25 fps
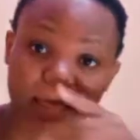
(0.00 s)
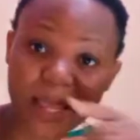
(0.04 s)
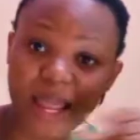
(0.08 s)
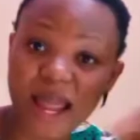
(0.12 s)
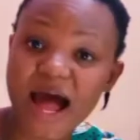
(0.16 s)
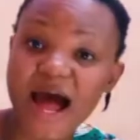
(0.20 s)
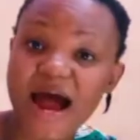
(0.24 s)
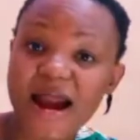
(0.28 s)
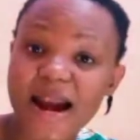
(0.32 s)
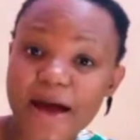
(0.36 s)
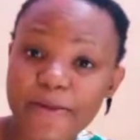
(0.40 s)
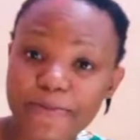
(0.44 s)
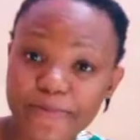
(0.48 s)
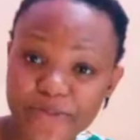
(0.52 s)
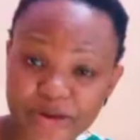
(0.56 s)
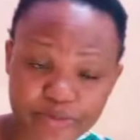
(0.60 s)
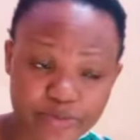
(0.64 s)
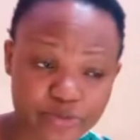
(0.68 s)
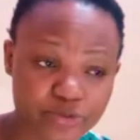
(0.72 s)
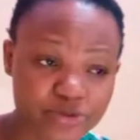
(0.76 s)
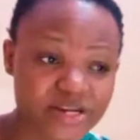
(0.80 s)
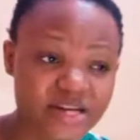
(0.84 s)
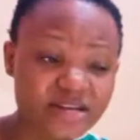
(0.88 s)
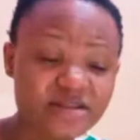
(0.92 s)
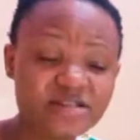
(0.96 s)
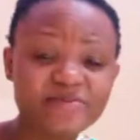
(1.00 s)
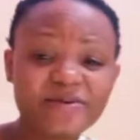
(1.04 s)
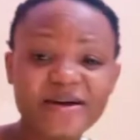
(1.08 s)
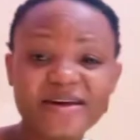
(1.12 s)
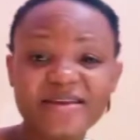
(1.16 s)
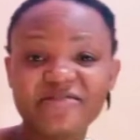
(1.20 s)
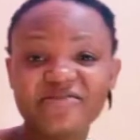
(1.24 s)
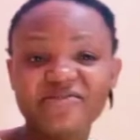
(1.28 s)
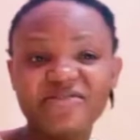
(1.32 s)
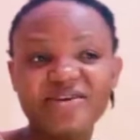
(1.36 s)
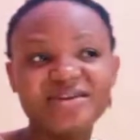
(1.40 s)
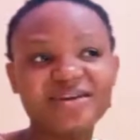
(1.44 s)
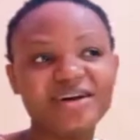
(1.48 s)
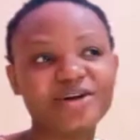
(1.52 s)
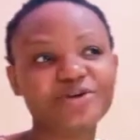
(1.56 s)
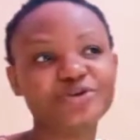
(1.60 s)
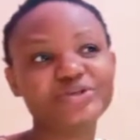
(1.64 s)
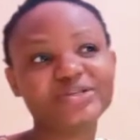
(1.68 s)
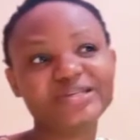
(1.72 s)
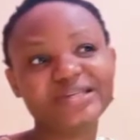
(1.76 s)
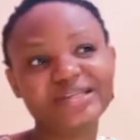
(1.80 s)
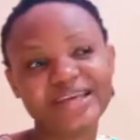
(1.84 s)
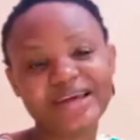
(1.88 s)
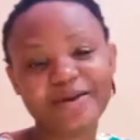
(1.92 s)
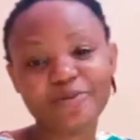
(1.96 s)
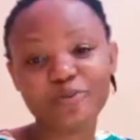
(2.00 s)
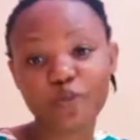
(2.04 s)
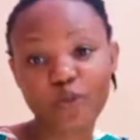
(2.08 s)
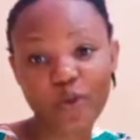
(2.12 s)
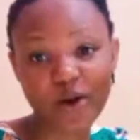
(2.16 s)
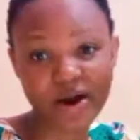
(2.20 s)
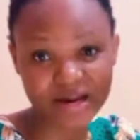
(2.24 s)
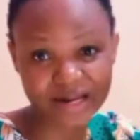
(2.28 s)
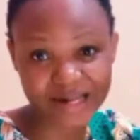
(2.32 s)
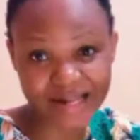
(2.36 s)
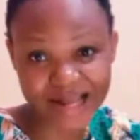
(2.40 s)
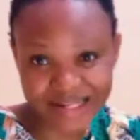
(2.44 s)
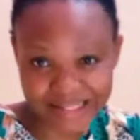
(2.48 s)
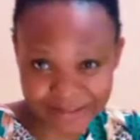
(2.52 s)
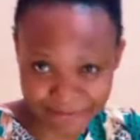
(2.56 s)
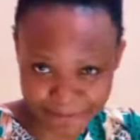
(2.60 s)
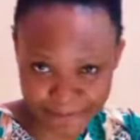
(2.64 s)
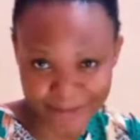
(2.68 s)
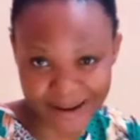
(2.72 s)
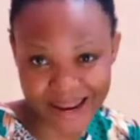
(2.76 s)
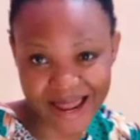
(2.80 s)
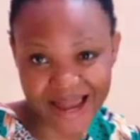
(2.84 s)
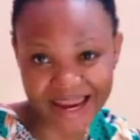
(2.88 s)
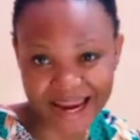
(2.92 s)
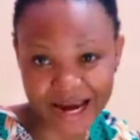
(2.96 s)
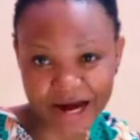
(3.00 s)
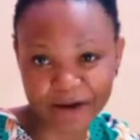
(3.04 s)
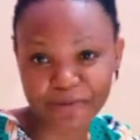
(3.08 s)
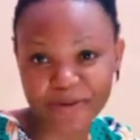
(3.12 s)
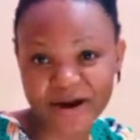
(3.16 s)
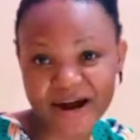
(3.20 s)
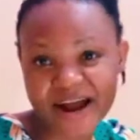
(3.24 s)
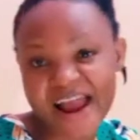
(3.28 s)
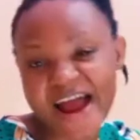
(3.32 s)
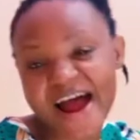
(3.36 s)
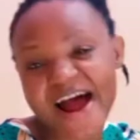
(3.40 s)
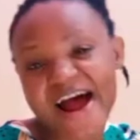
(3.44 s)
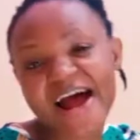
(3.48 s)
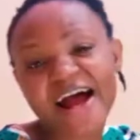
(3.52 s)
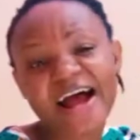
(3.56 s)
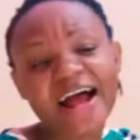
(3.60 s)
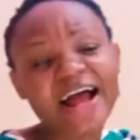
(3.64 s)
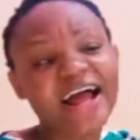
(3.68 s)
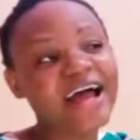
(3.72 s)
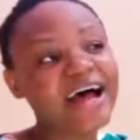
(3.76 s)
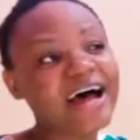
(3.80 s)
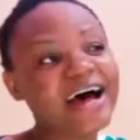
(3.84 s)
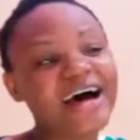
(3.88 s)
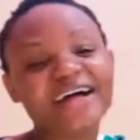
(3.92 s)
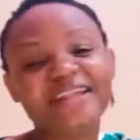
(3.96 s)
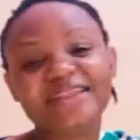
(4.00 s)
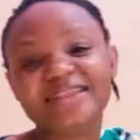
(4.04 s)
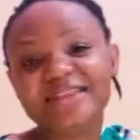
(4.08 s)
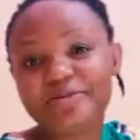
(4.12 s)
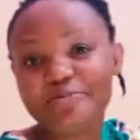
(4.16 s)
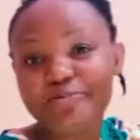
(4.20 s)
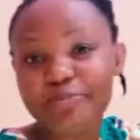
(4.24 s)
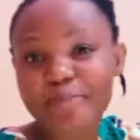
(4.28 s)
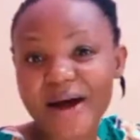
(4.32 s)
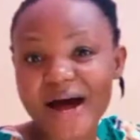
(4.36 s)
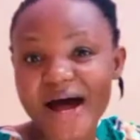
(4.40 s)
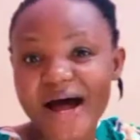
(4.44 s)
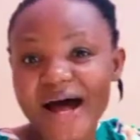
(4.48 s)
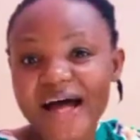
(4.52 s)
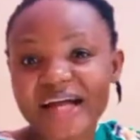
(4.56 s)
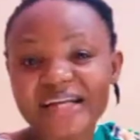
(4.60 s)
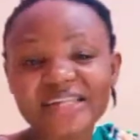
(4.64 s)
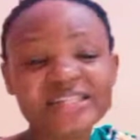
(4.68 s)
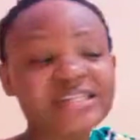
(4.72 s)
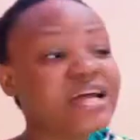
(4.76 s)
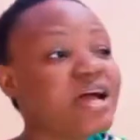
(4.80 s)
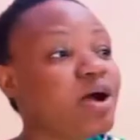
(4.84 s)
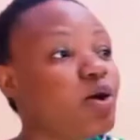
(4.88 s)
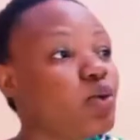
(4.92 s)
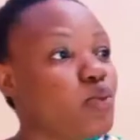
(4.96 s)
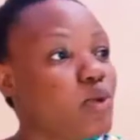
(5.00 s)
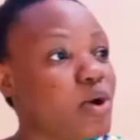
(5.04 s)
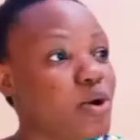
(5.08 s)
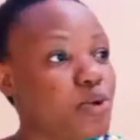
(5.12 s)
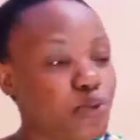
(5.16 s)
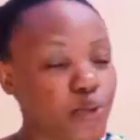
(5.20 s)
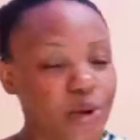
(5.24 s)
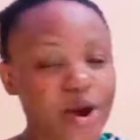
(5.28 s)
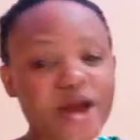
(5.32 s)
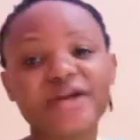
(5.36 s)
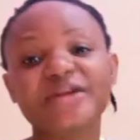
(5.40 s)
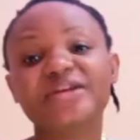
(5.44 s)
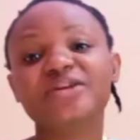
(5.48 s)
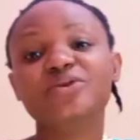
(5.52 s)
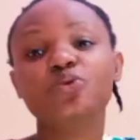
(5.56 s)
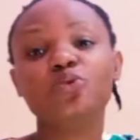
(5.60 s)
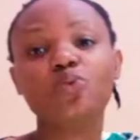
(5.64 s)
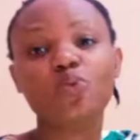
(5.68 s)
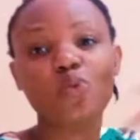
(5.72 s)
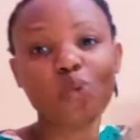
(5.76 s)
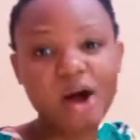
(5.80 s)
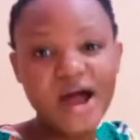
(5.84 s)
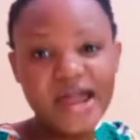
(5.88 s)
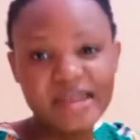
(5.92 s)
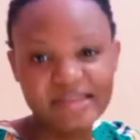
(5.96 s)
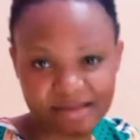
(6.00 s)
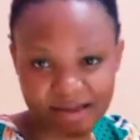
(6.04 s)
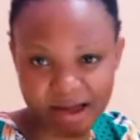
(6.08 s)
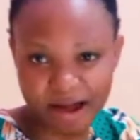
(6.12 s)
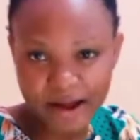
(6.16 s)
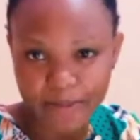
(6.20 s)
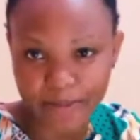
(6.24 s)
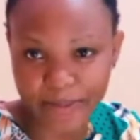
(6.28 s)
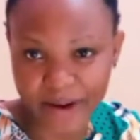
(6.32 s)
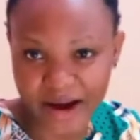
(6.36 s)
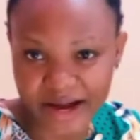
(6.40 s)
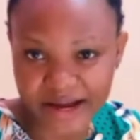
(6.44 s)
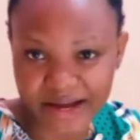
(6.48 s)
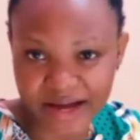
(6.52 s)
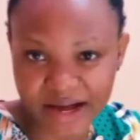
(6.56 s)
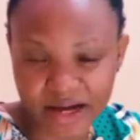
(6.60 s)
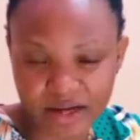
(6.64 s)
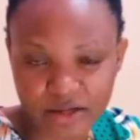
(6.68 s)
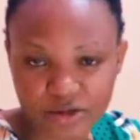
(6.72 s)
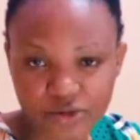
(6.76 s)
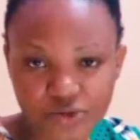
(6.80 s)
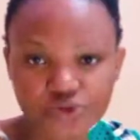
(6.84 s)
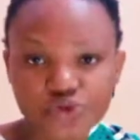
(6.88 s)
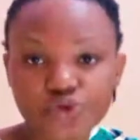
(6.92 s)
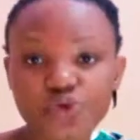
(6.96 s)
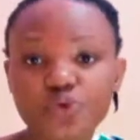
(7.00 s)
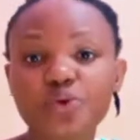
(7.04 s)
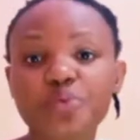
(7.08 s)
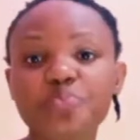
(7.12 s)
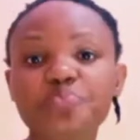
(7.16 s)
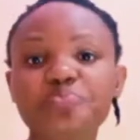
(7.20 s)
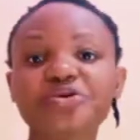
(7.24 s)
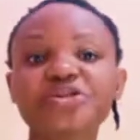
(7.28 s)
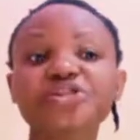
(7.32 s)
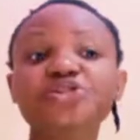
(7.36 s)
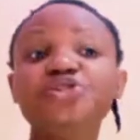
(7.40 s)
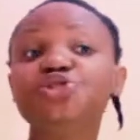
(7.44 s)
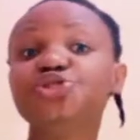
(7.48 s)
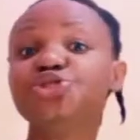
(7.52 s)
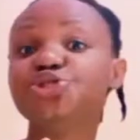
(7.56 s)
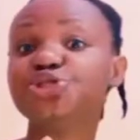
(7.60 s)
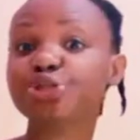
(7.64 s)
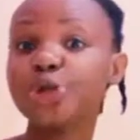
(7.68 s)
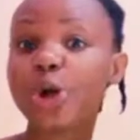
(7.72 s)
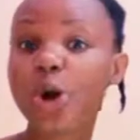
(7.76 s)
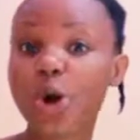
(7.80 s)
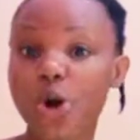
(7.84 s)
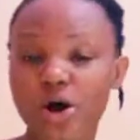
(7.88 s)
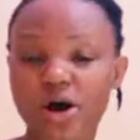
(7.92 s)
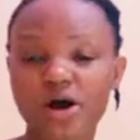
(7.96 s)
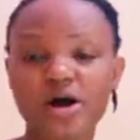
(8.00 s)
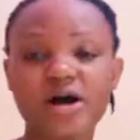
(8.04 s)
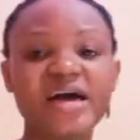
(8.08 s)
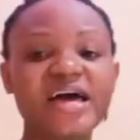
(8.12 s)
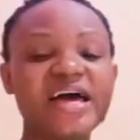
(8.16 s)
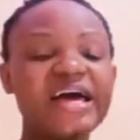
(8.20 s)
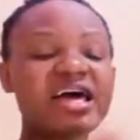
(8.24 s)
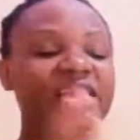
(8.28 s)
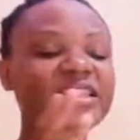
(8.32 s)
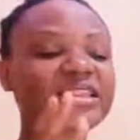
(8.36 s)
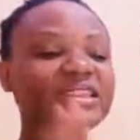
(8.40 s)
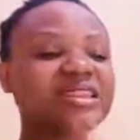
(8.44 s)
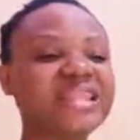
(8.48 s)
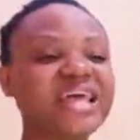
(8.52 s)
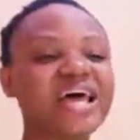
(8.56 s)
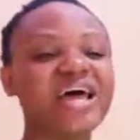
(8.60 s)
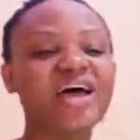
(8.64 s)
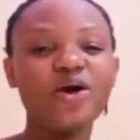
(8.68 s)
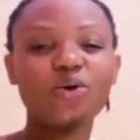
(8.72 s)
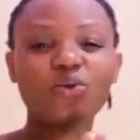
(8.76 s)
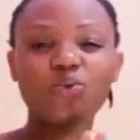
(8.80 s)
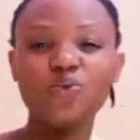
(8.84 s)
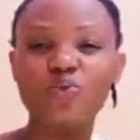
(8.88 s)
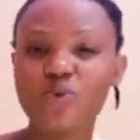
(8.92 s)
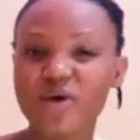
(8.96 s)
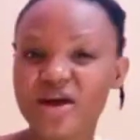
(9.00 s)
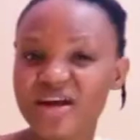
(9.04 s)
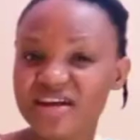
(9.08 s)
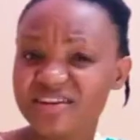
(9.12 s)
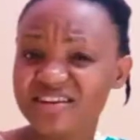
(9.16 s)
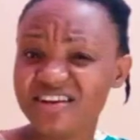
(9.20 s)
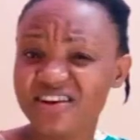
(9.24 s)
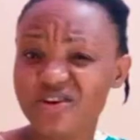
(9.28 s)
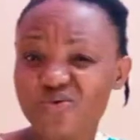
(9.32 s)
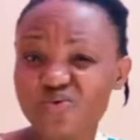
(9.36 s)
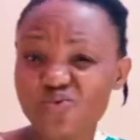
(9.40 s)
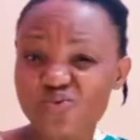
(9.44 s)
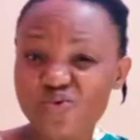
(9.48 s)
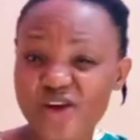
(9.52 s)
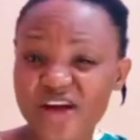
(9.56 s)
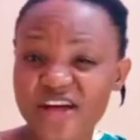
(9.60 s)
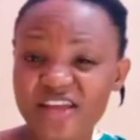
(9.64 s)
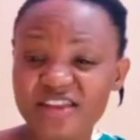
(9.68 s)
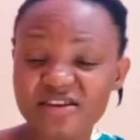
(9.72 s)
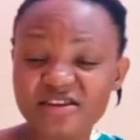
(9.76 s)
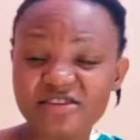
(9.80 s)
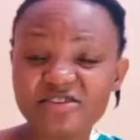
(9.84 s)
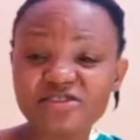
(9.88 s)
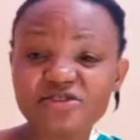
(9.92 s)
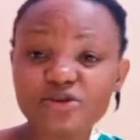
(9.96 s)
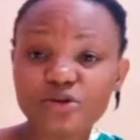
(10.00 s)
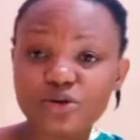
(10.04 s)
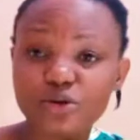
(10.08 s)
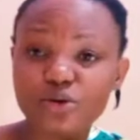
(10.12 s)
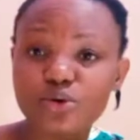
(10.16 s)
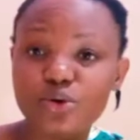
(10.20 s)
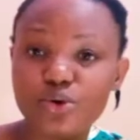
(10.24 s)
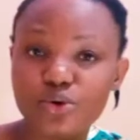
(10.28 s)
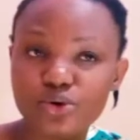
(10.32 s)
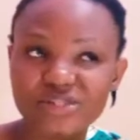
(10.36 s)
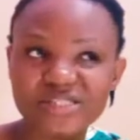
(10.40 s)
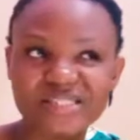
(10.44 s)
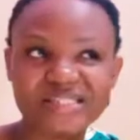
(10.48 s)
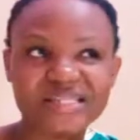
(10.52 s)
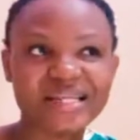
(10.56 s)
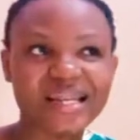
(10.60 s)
Arab people, that's why the fact that you see them wearing that black abaya and the man were wearing white abaya, you will be shocked the way they wear these clothes.